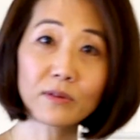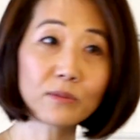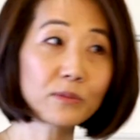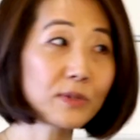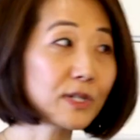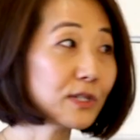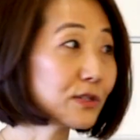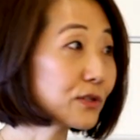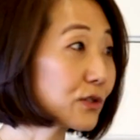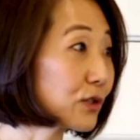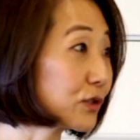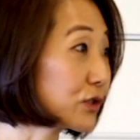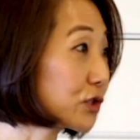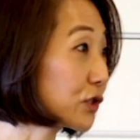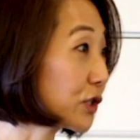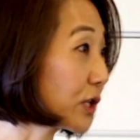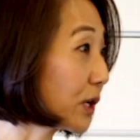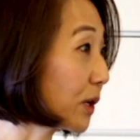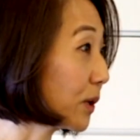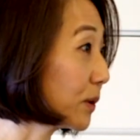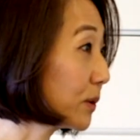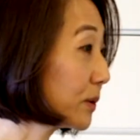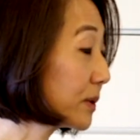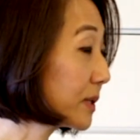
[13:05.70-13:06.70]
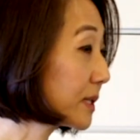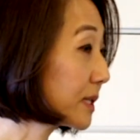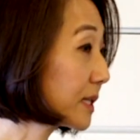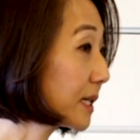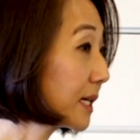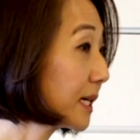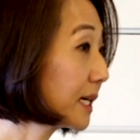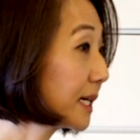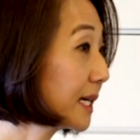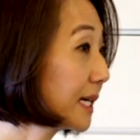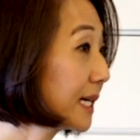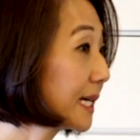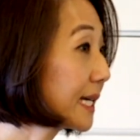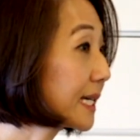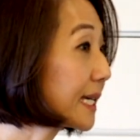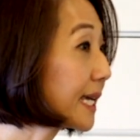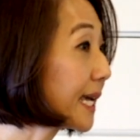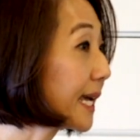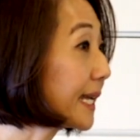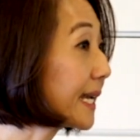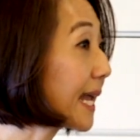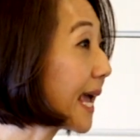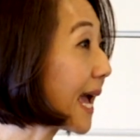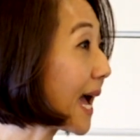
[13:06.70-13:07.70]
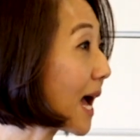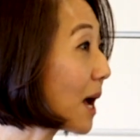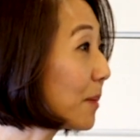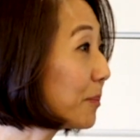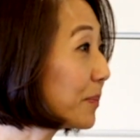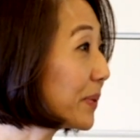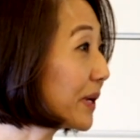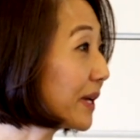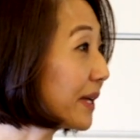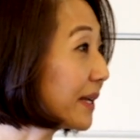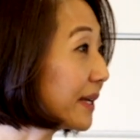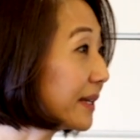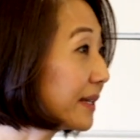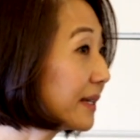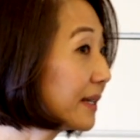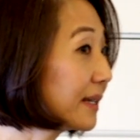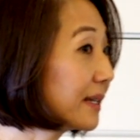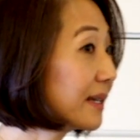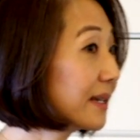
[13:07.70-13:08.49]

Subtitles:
research shows, can happen